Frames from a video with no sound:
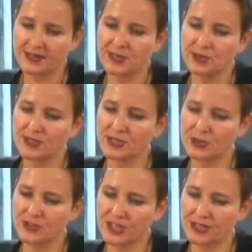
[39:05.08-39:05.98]
and in the
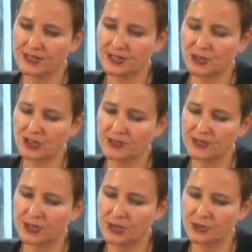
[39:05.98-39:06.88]
associated social
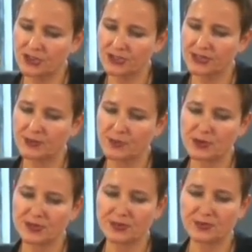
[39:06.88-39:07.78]
institutions that
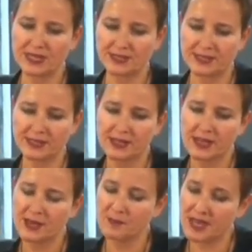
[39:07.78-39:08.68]
both rest
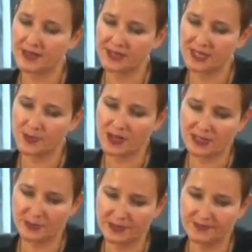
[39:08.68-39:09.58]
and make these
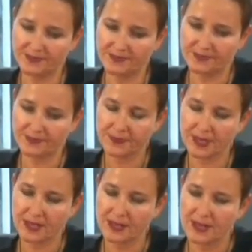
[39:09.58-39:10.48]
possible.
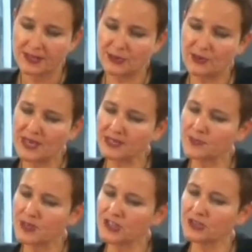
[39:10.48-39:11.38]
There
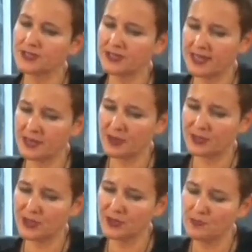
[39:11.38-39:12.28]
remains much to say
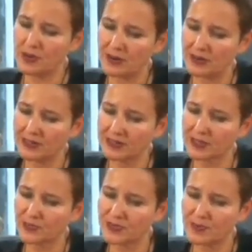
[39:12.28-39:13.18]
about certain
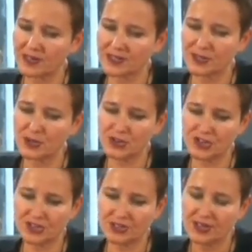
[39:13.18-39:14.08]
parallels with Marx's
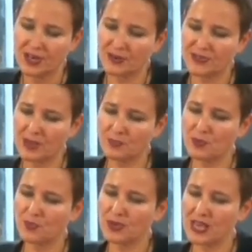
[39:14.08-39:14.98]
notion of the
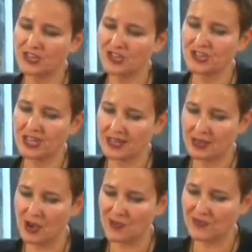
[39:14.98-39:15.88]
appropriation
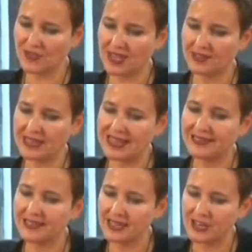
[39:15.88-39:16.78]
of and
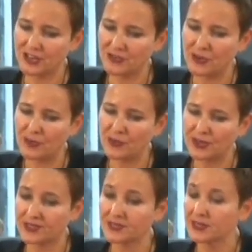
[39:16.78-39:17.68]
alienation from
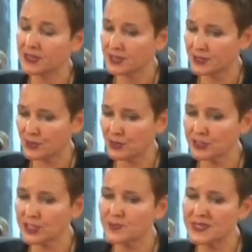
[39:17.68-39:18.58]
one's
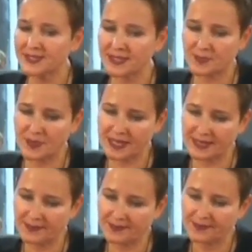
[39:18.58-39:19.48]
so-called species
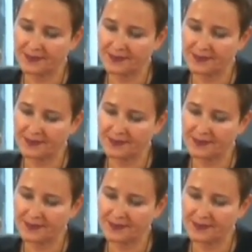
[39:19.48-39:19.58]
being.